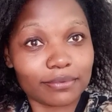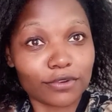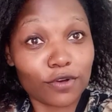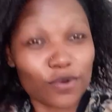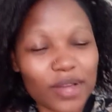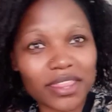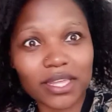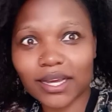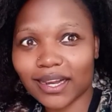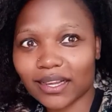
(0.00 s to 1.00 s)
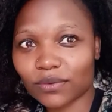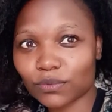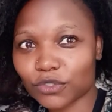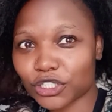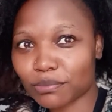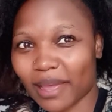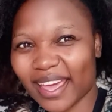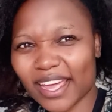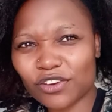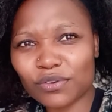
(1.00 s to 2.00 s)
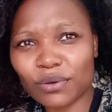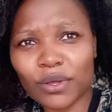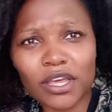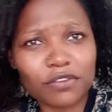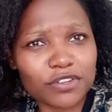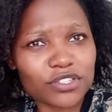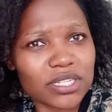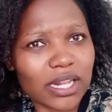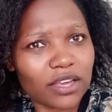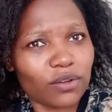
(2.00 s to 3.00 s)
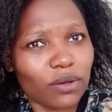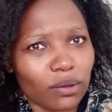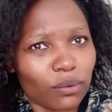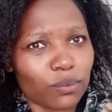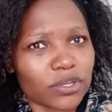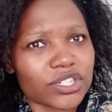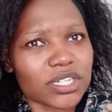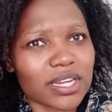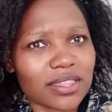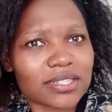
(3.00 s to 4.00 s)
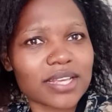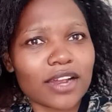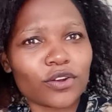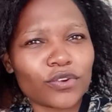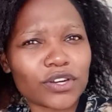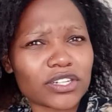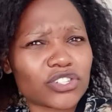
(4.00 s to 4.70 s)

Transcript: go i think i'll wash my hair i don't know if i just like go wash it at the salon or i